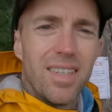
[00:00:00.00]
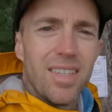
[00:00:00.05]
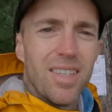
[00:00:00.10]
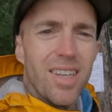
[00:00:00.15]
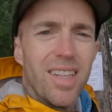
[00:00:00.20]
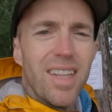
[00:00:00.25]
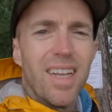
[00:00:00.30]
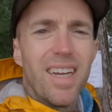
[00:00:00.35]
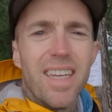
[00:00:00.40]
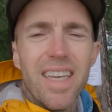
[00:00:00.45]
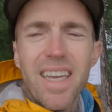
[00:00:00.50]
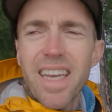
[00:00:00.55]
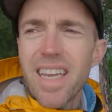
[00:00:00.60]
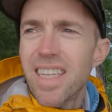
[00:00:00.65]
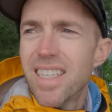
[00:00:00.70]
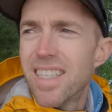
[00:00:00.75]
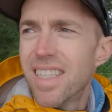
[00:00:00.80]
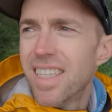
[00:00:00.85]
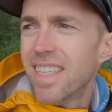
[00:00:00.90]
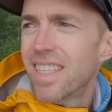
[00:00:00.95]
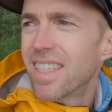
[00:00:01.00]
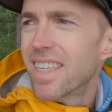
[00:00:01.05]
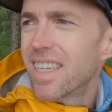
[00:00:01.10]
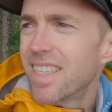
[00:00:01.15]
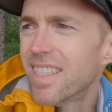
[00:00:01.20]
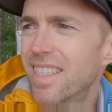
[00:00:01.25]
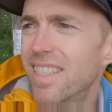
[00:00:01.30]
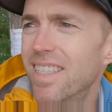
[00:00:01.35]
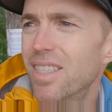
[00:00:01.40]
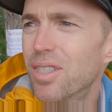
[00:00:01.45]
July 18,
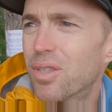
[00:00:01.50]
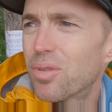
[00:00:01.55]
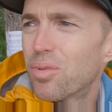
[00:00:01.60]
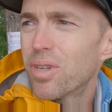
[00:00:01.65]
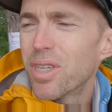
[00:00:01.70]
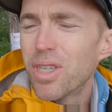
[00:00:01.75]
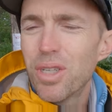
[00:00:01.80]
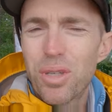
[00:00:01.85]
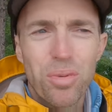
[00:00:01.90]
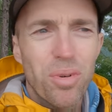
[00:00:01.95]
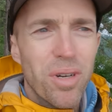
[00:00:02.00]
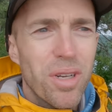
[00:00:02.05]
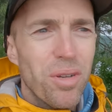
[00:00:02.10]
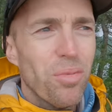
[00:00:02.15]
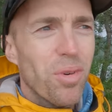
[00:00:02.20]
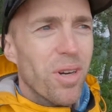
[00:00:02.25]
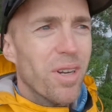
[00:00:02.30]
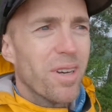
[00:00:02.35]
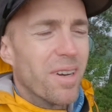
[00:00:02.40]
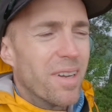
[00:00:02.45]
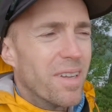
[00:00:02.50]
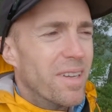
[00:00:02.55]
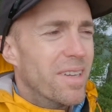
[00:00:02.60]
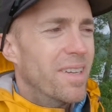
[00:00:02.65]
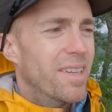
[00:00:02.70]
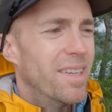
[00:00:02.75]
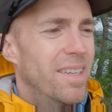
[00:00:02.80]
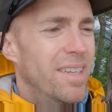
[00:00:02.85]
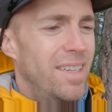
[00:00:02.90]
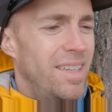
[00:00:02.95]
19, 20, 21.
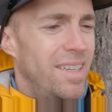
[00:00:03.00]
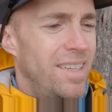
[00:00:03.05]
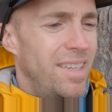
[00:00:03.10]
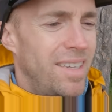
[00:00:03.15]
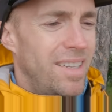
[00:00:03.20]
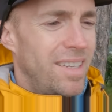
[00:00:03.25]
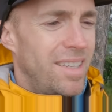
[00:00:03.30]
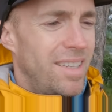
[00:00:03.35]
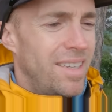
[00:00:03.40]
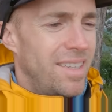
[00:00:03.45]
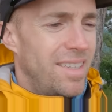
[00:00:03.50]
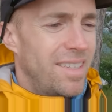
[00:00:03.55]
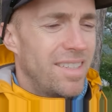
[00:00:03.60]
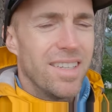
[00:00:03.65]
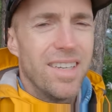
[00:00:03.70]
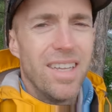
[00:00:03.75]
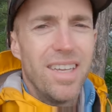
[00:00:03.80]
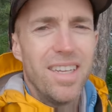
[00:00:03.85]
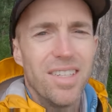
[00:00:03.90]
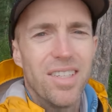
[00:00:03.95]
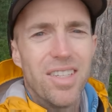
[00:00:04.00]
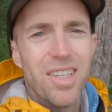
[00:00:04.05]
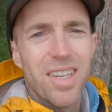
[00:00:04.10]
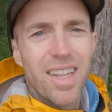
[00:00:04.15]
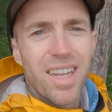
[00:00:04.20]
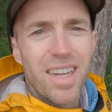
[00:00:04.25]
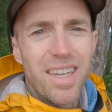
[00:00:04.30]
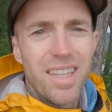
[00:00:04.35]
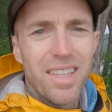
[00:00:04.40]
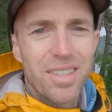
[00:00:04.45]
Today is
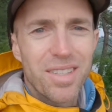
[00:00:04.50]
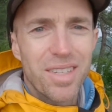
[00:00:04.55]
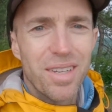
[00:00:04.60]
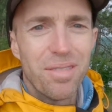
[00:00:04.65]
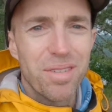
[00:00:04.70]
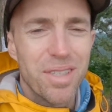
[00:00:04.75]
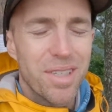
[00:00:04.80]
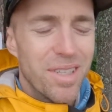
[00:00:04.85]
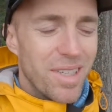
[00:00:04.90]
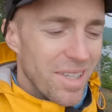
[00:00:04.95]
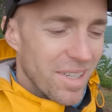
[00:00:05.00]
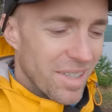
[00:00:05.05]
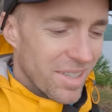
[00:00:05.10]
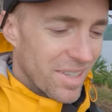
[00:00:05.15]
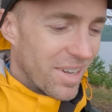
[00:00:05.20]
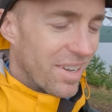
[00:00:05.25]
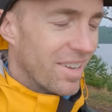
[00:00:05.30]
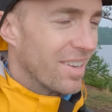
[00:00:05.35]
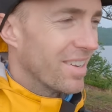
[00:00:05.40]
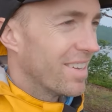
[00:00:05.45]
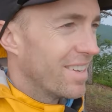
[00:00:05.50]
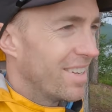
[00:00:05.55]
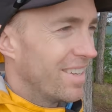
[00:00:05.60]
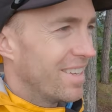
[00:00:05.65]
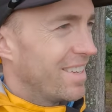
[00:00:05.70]
July the 17th.